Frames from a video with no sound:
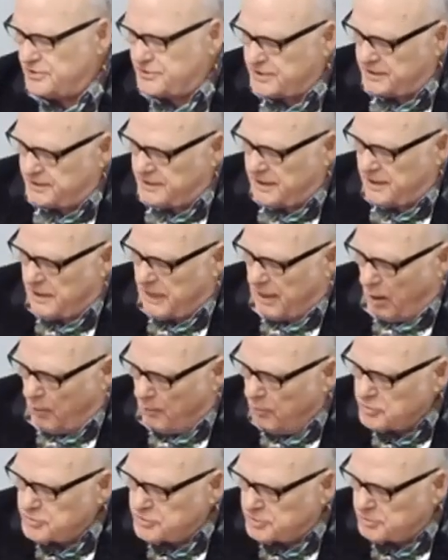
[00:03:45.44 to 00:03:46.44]
and
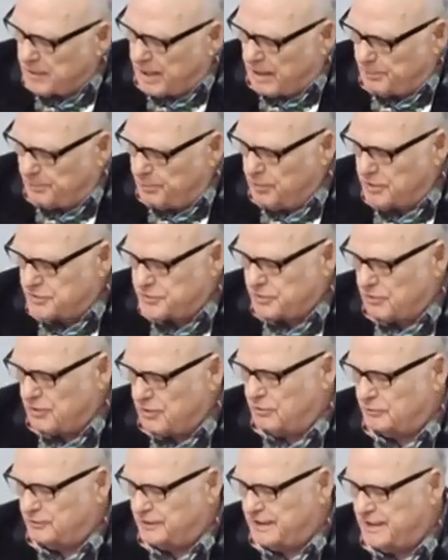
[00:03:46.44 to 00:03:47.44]
most of my books are
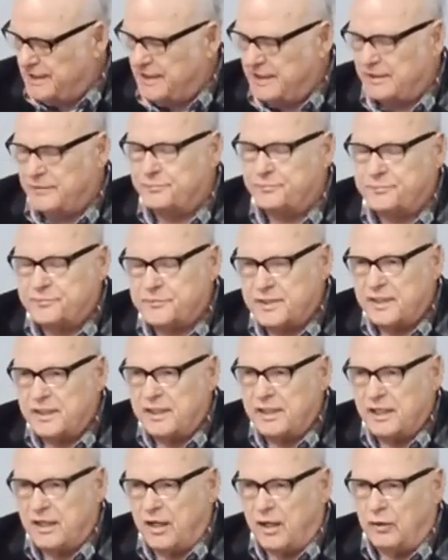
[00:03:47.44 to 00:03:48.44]
on the, um,
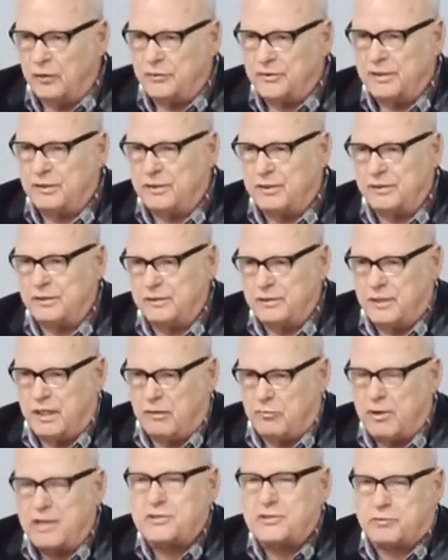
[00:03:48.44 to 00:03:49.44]
on the uh,
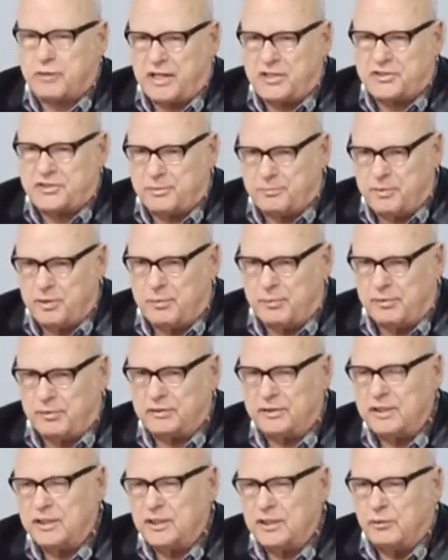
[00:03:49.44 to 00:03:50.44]
restoration movement.
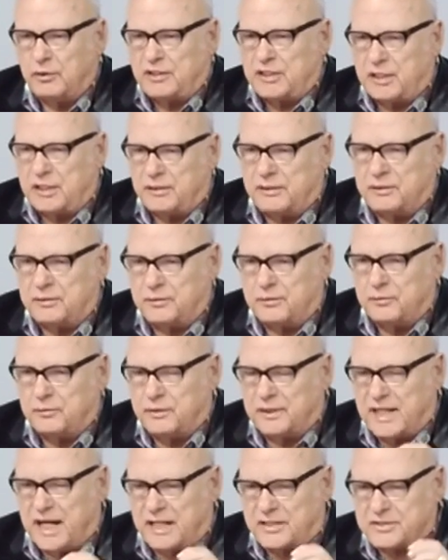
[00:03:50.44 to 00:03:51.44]
When, the,
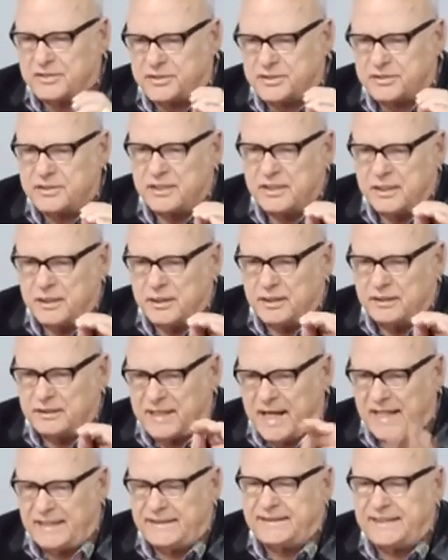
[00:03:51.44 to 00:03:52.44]
when I was
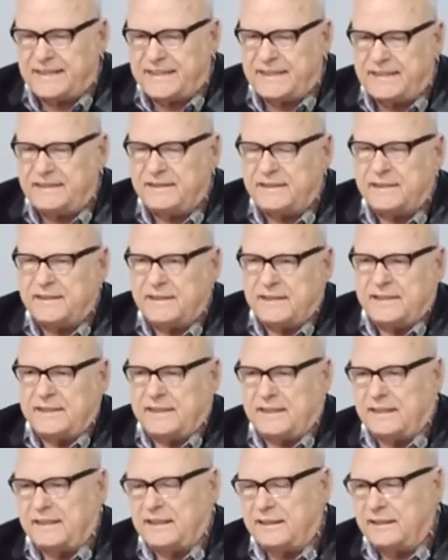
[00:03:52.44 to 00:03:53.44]
19,
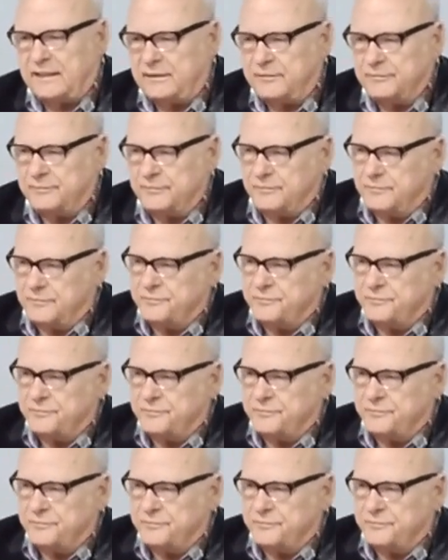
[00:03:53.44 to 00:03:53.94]
um,